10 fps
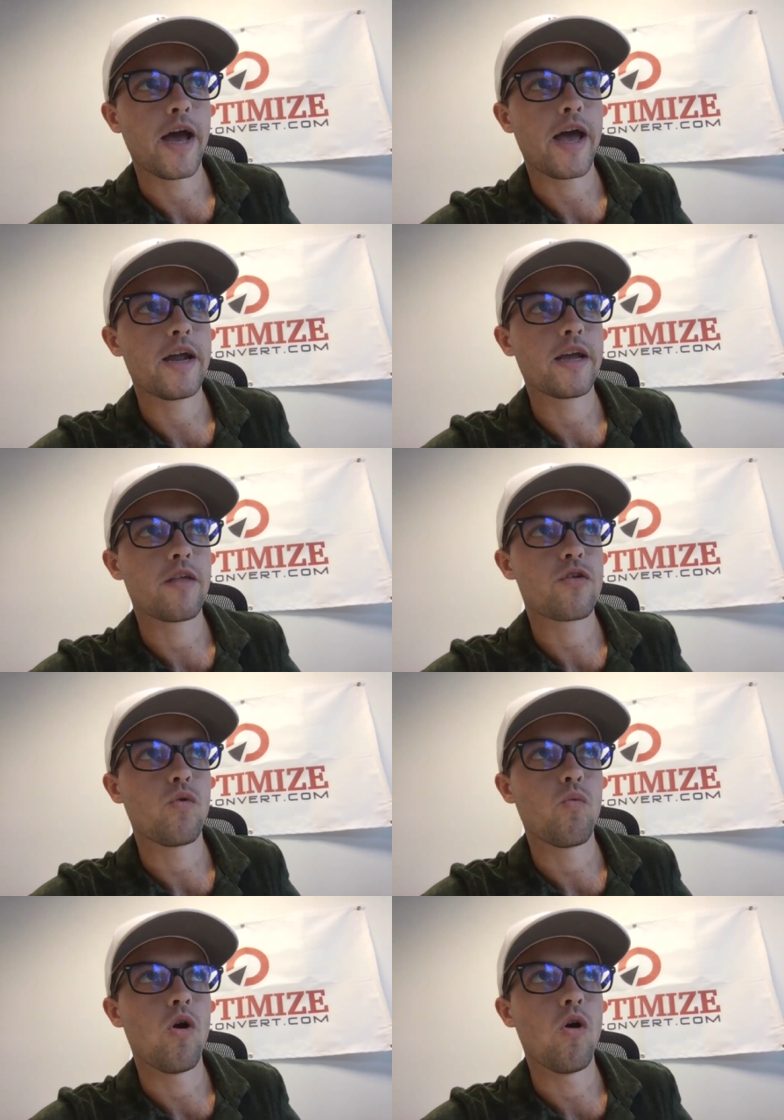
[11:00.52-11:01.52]
head against the
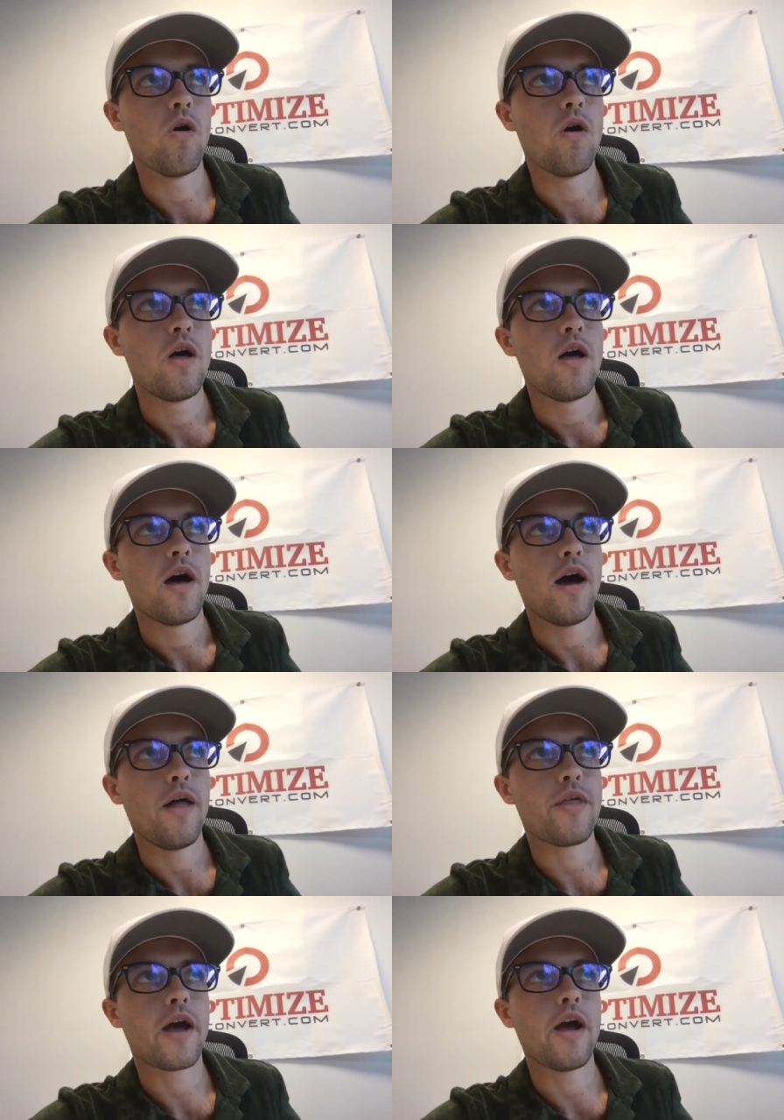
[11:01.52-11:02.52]
wall, I
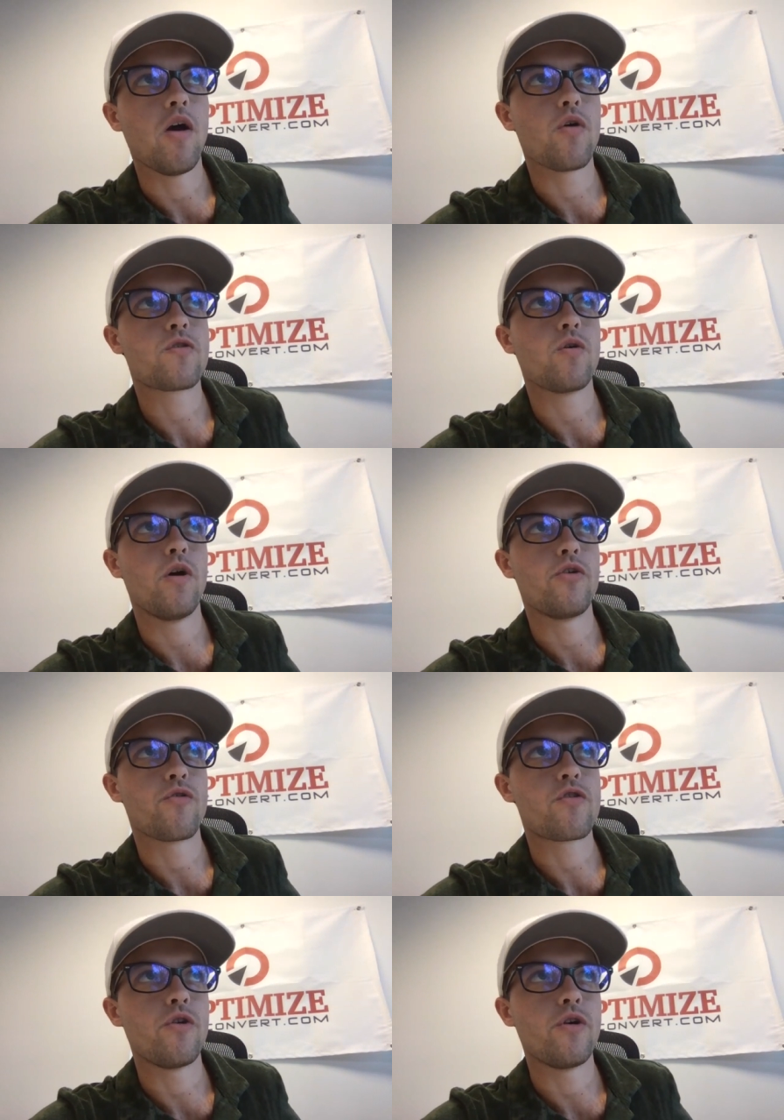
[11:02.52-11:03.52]
think I also
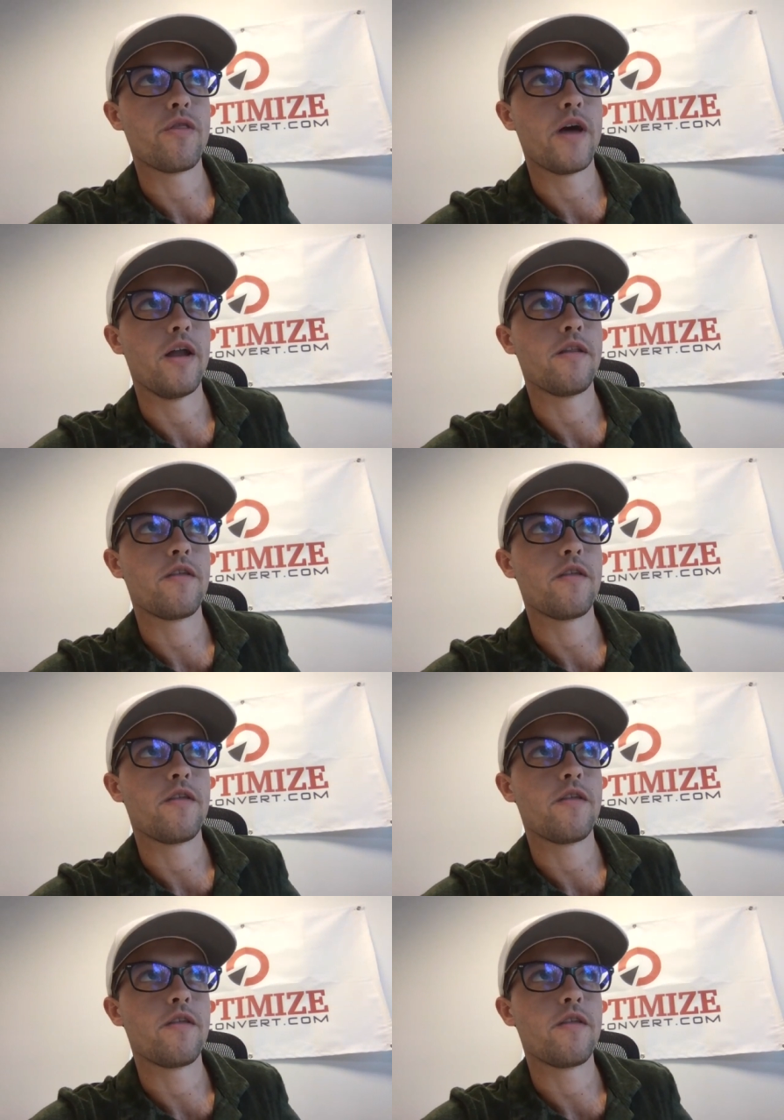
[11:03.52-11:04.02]
understood that